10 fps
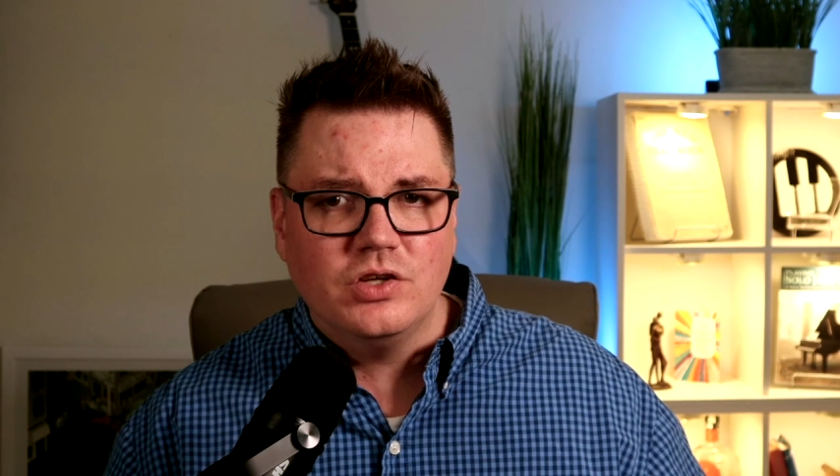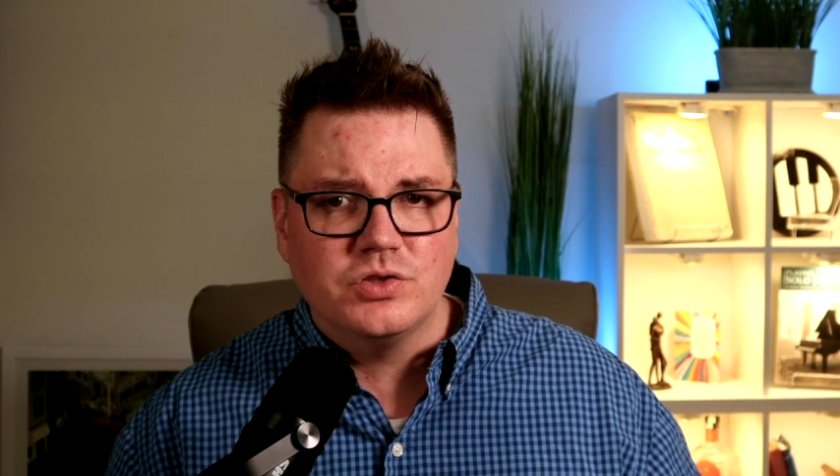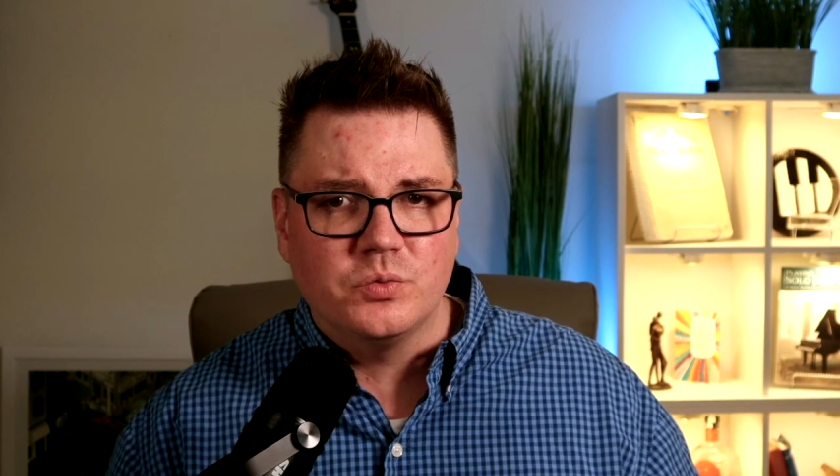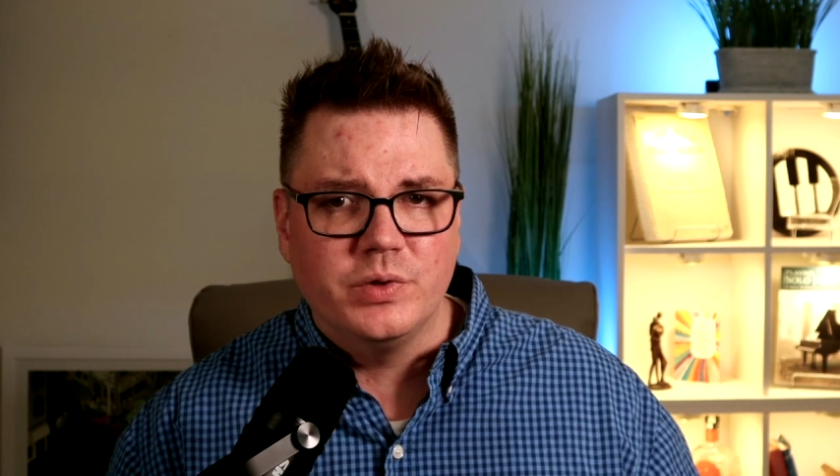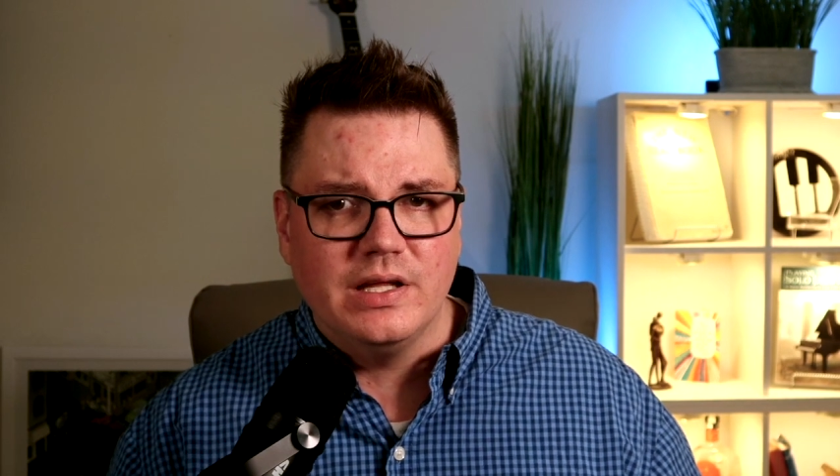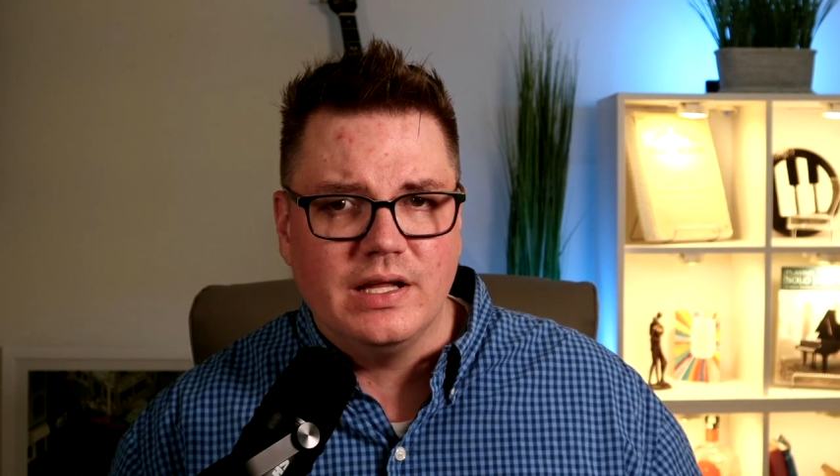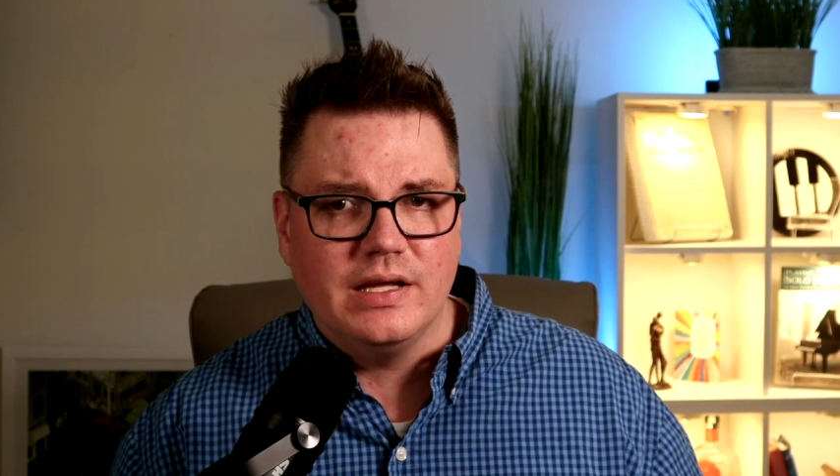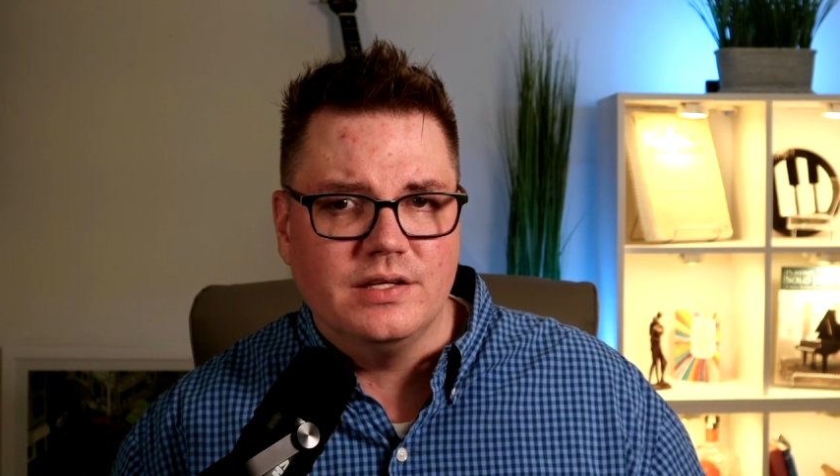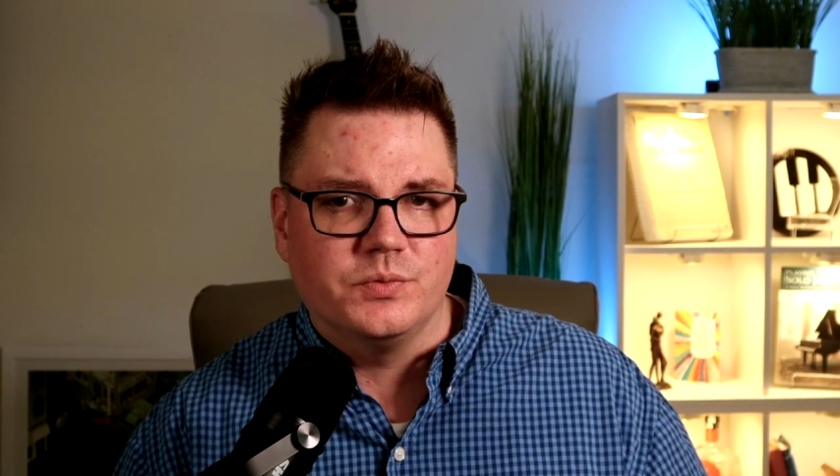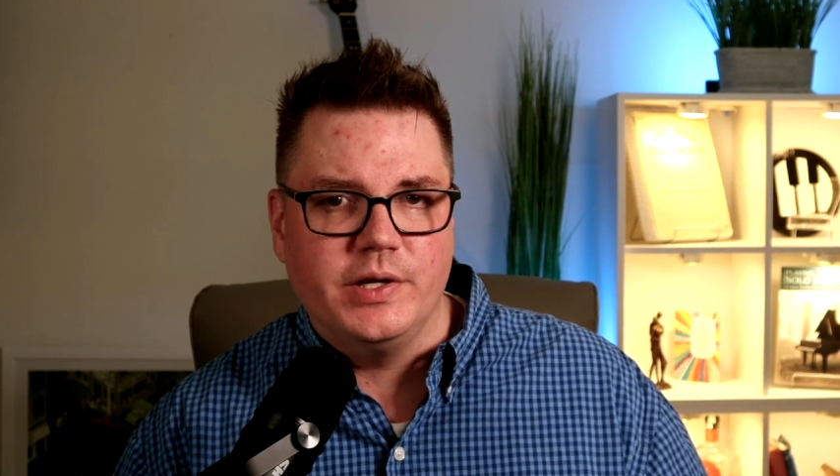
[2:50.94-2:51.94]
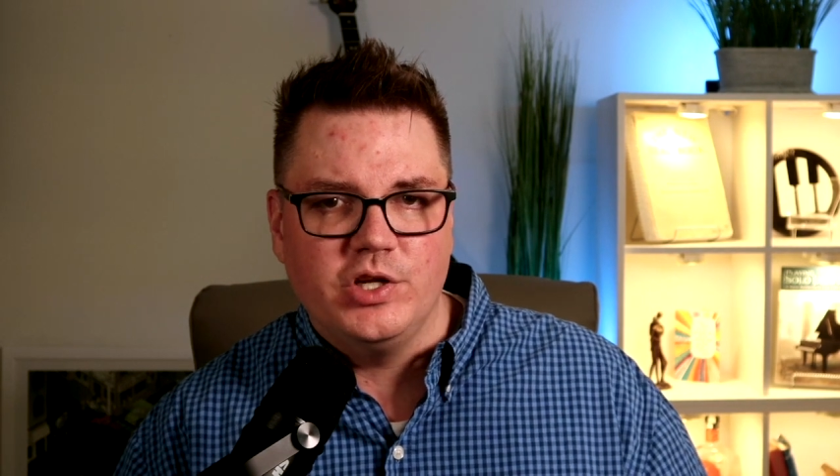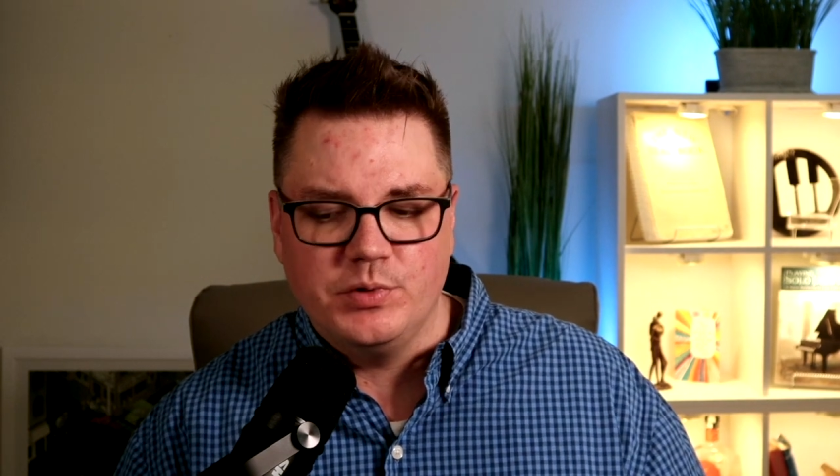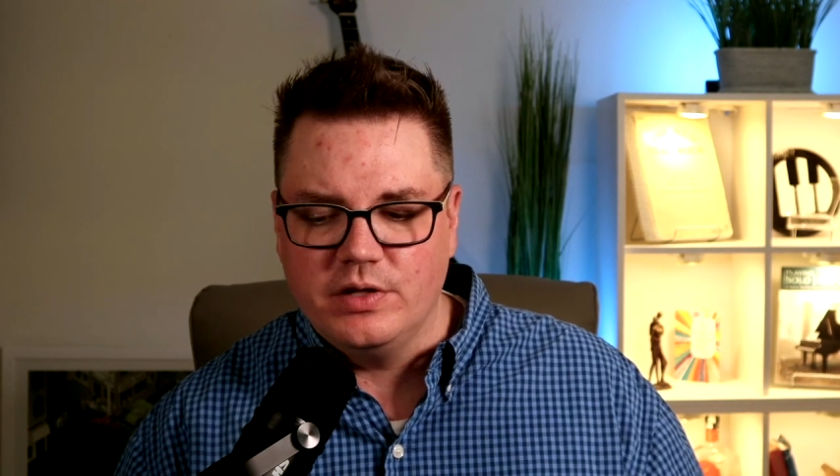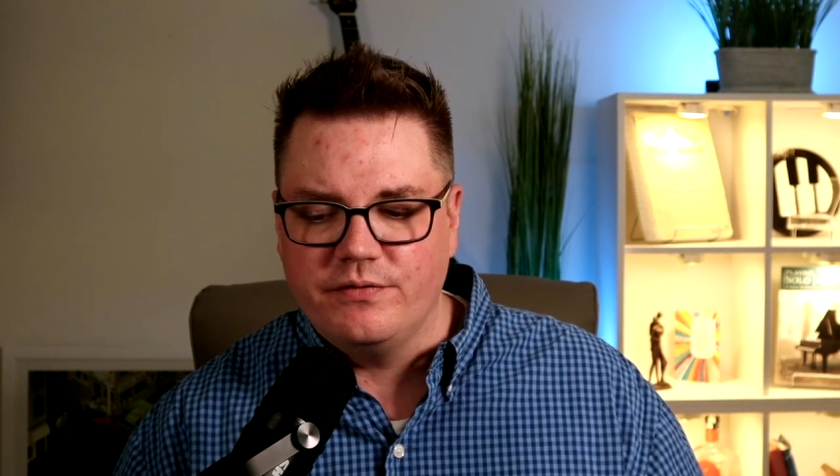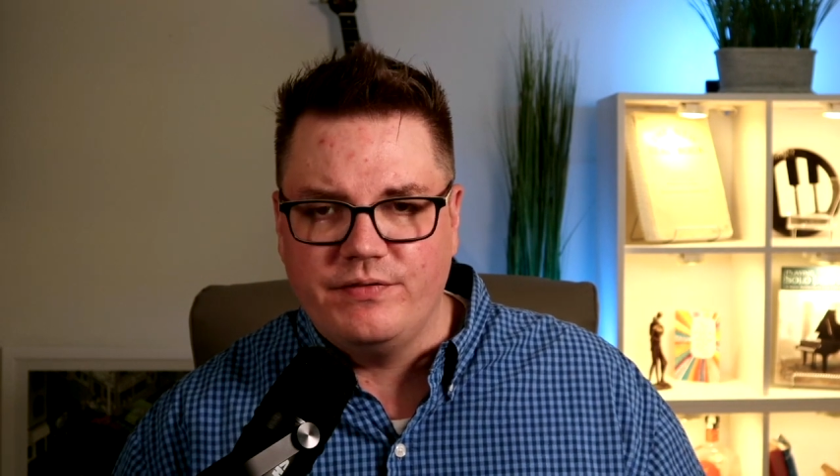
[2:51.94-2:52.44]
also really like his arrangement of